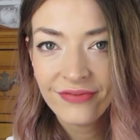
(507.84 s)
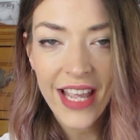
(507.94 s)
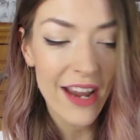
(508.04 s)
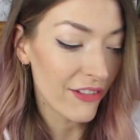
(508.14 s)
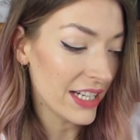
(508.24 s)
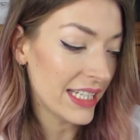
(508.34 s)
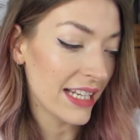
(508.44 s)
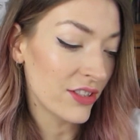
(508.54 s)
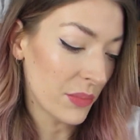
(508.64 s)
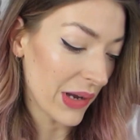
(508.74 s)
every
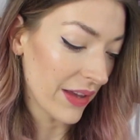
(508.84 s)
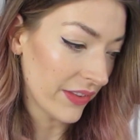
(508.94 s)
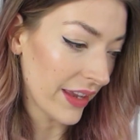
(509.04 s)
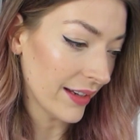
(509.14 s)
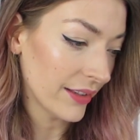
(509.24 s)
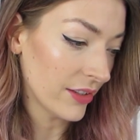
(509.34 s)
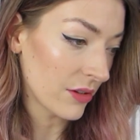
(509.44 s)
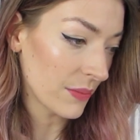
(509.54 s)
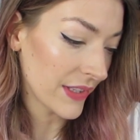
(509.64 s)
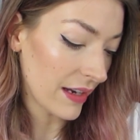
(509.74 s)
day's your birthday, you know
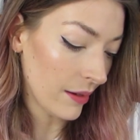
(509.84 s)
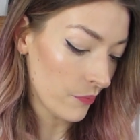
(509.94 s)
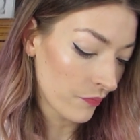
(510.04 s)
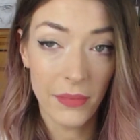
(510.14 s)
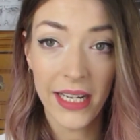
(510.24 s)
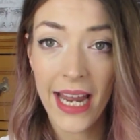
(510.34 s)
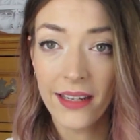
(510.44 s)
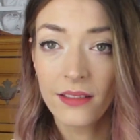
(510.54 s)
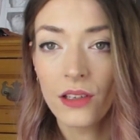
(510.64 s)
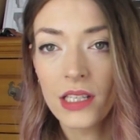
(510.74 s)
what I'm saying? My
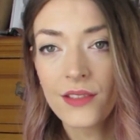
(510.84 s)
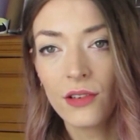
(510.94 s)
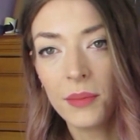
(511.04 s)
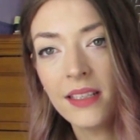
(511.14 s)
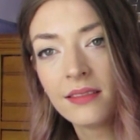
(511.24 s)
nan got this for me,